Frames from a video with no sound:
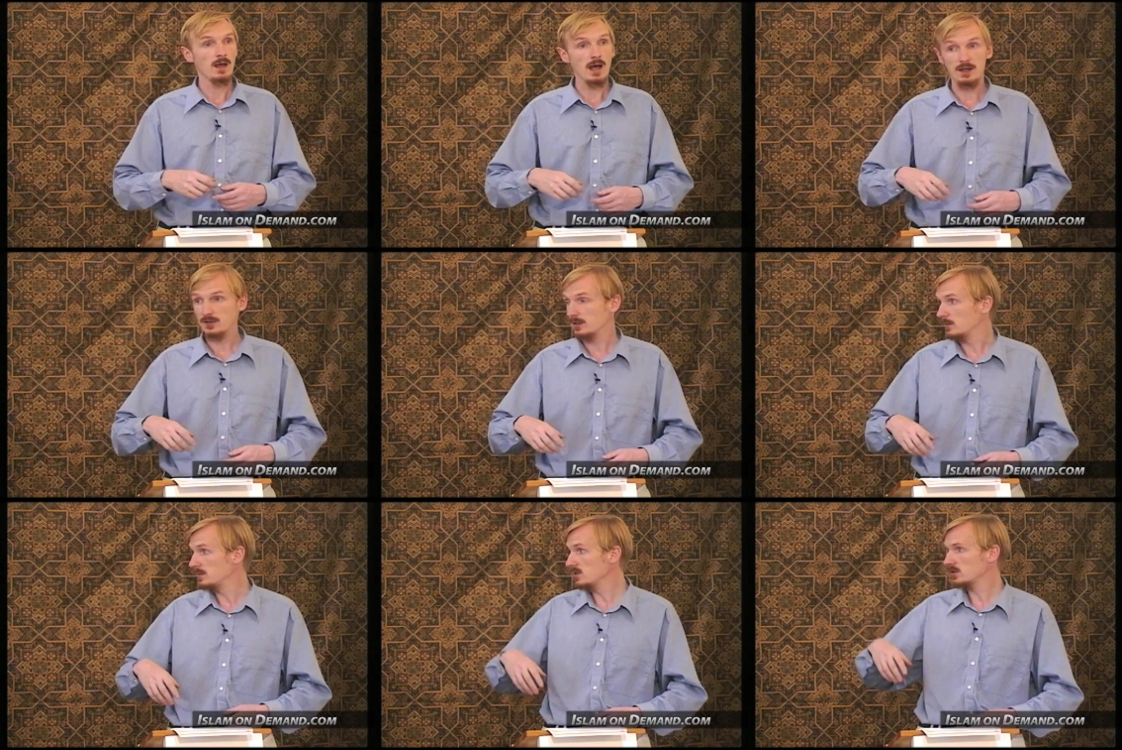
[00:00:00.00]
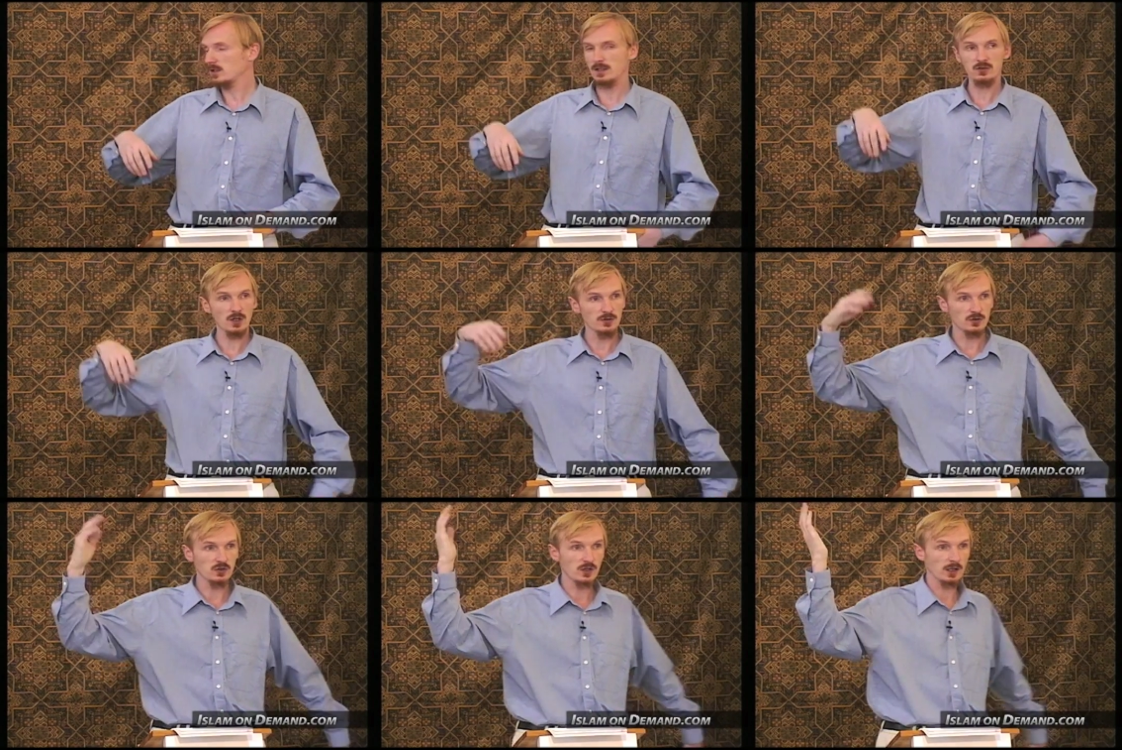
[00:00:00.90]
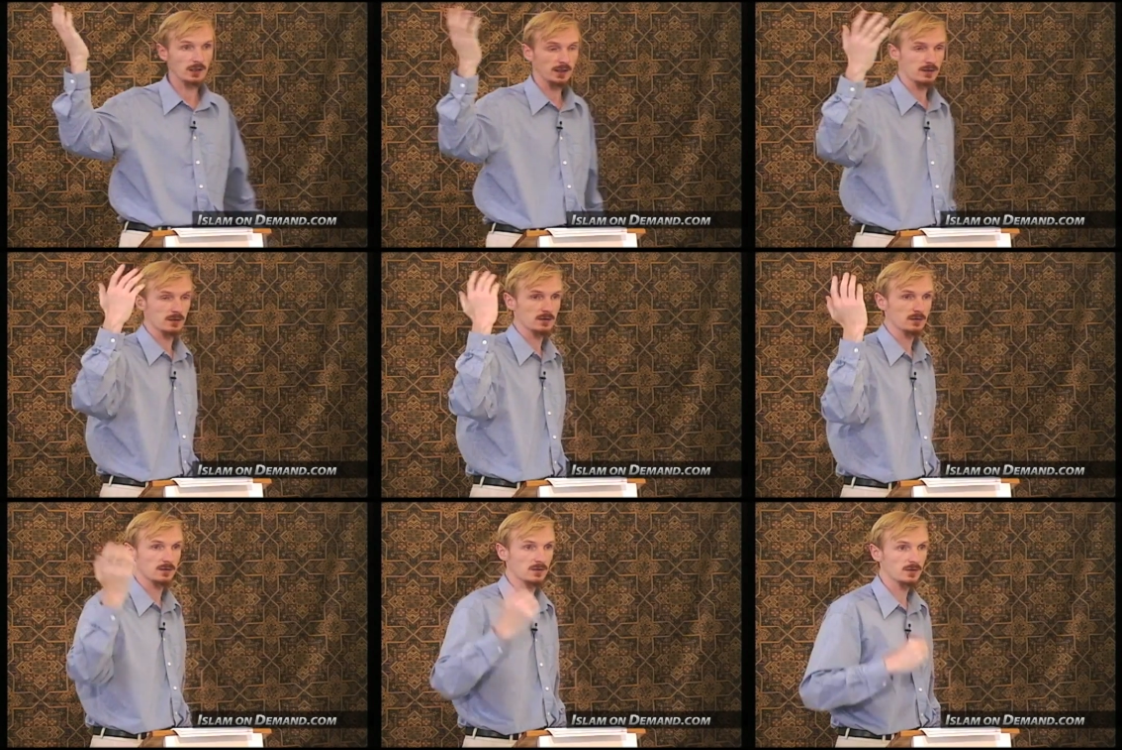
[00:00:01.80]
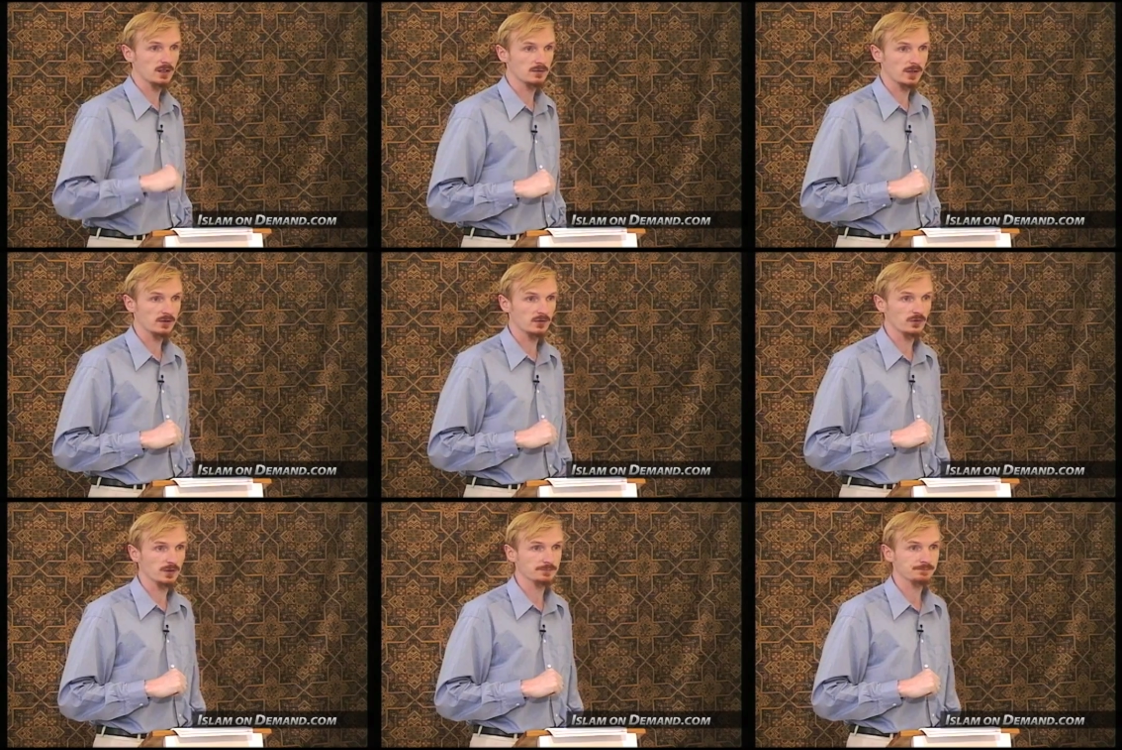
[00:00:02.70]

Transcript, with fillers: and he immediately started to turn like this in a state of ecstasy.